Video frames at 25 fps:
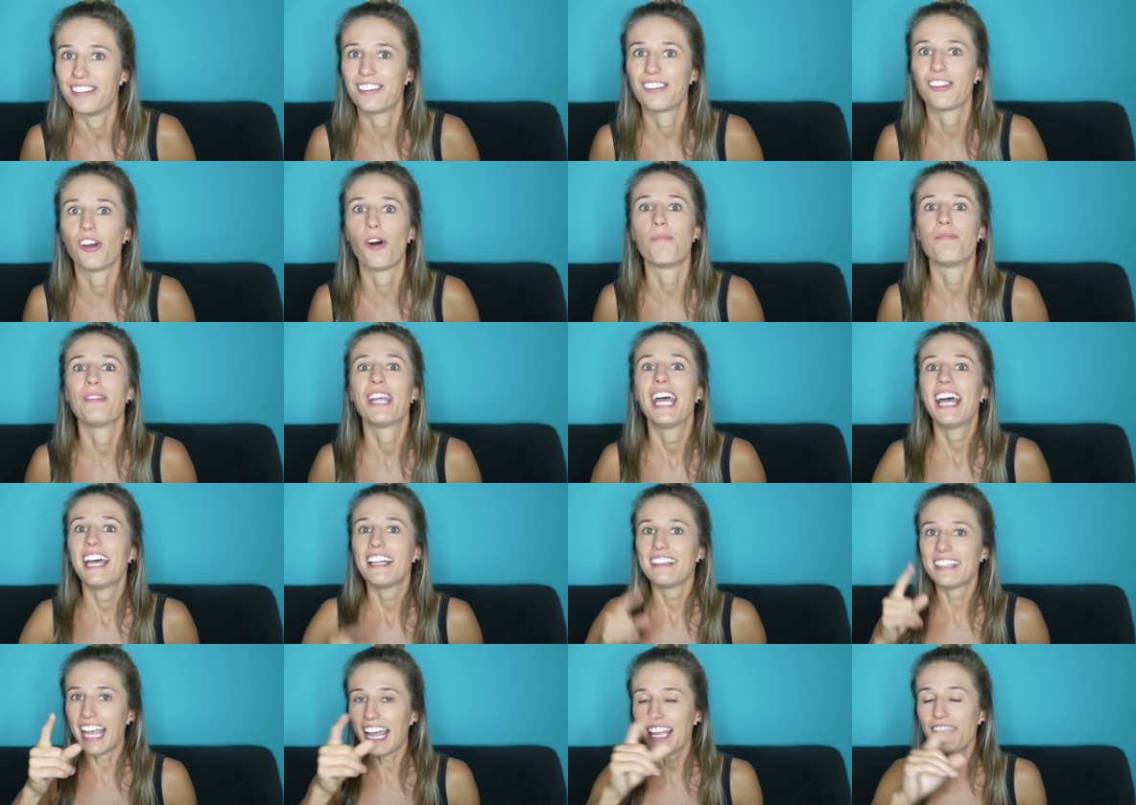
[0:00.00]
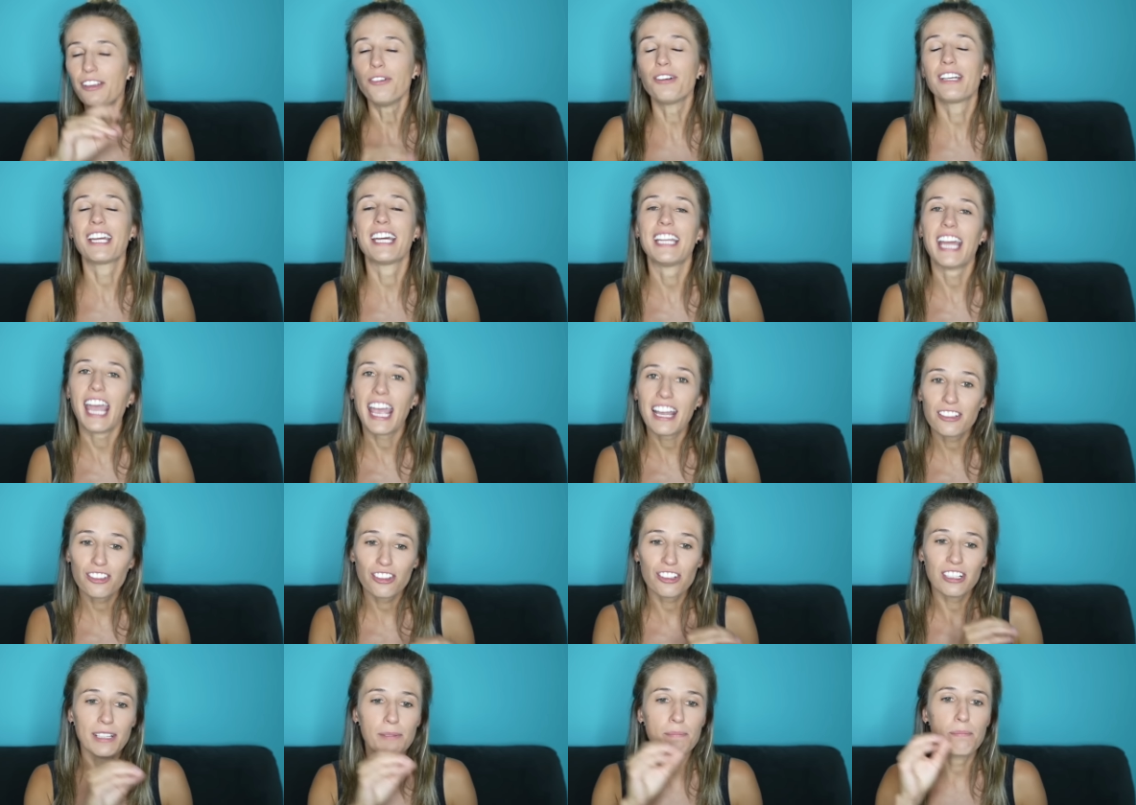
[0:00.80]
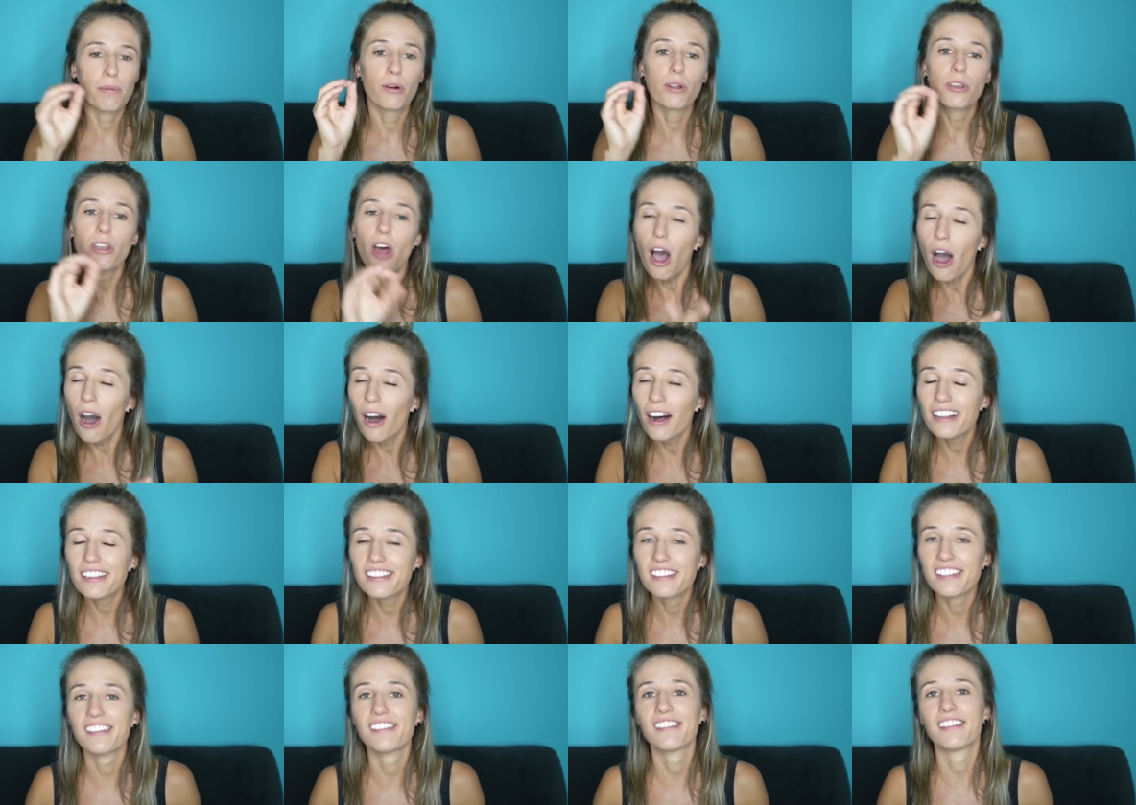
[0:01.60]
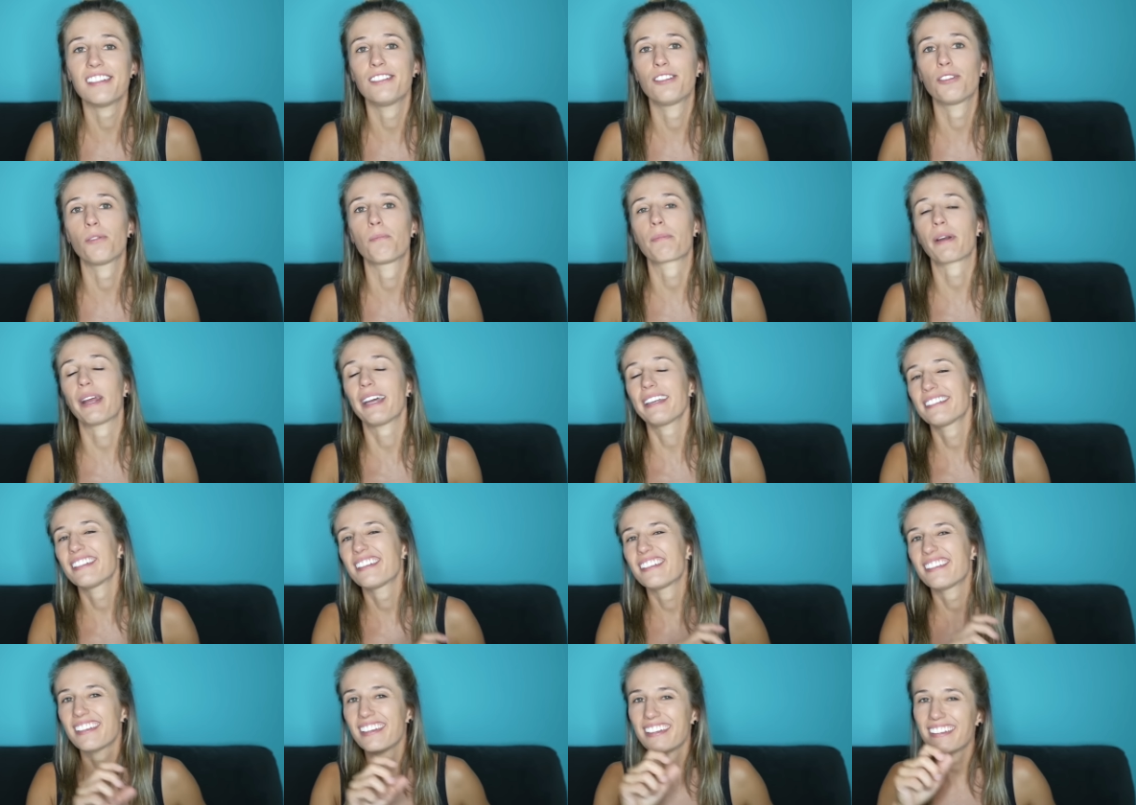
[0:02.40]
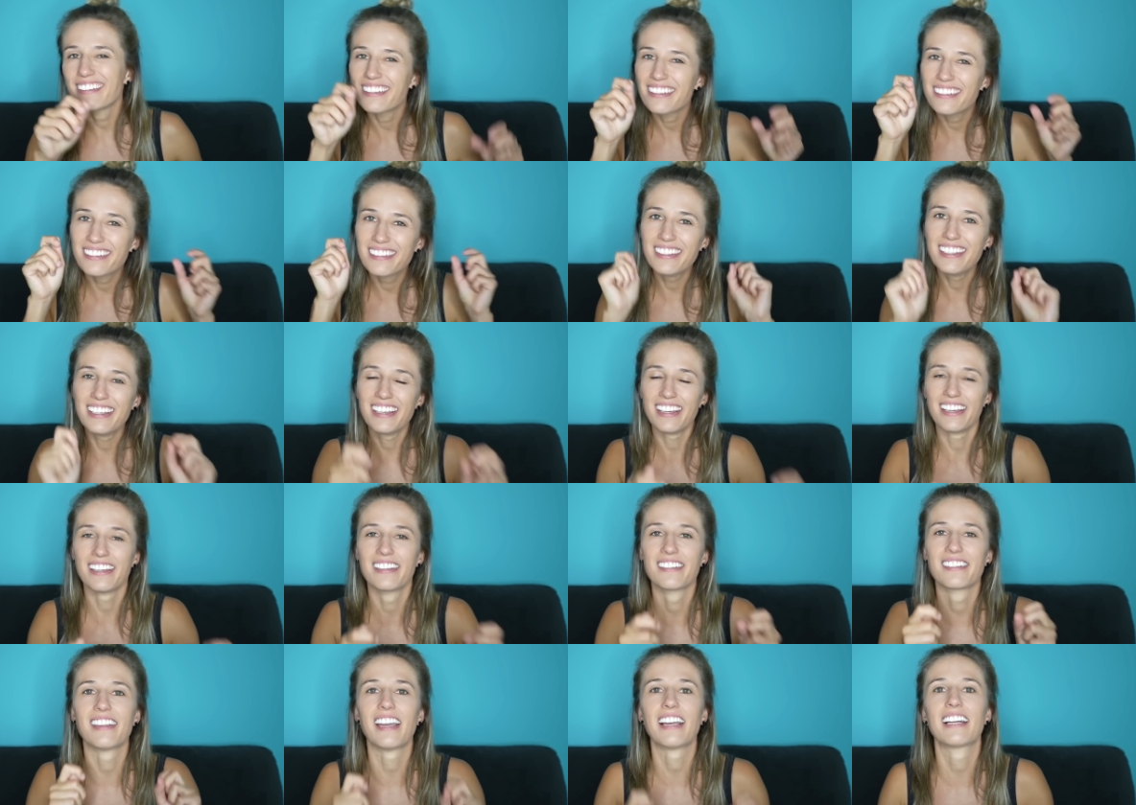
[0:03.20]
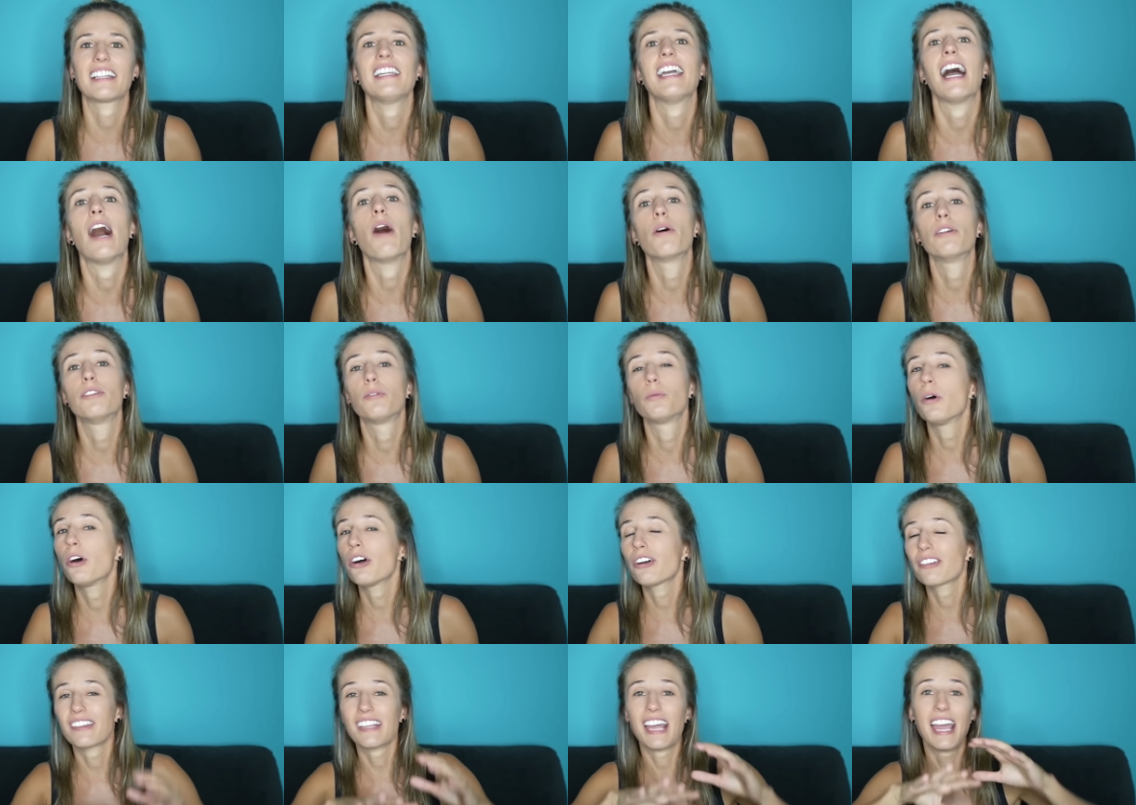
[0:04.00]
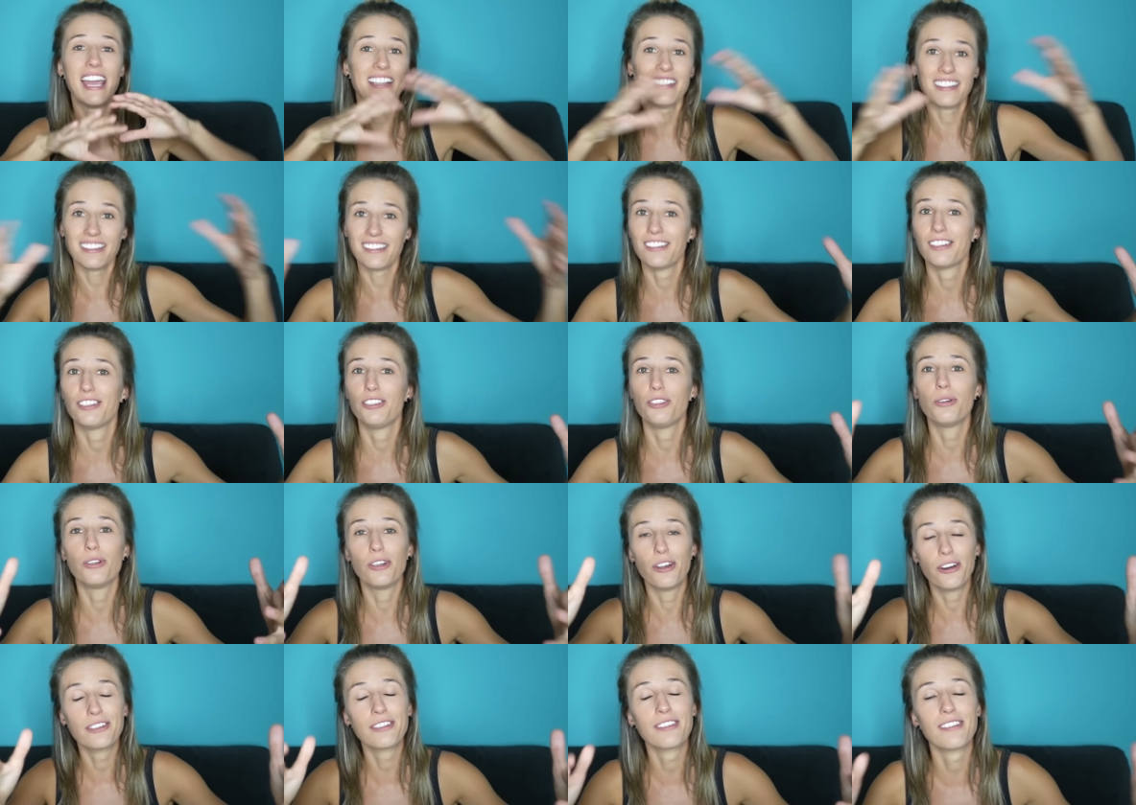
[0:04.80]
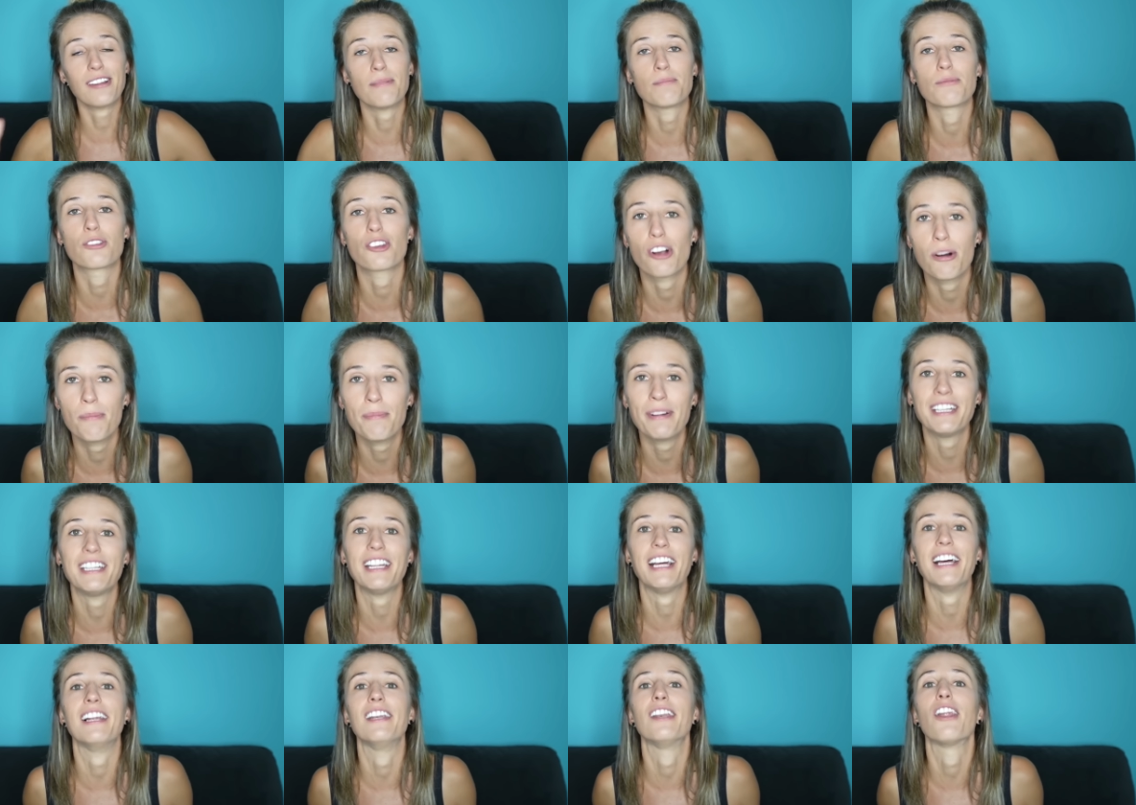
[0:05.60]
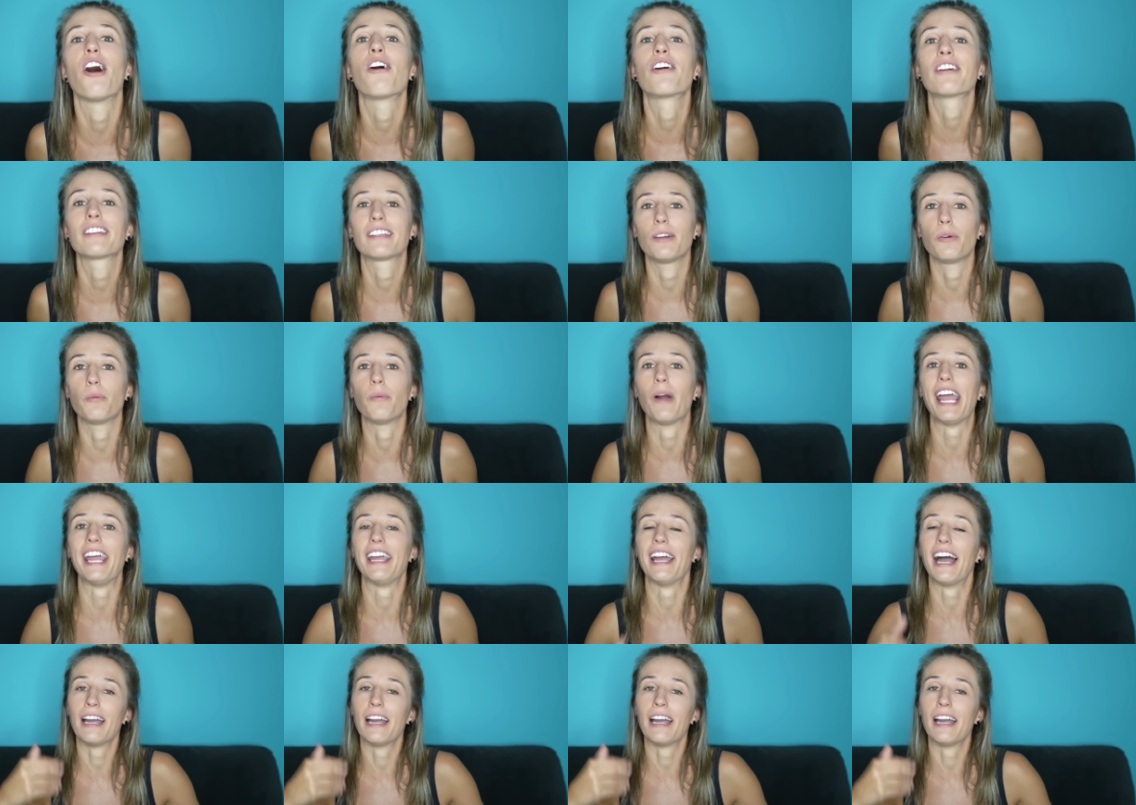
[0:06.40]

So there you can actually put all this into practice and see exactly how it works and you learn some German along the way.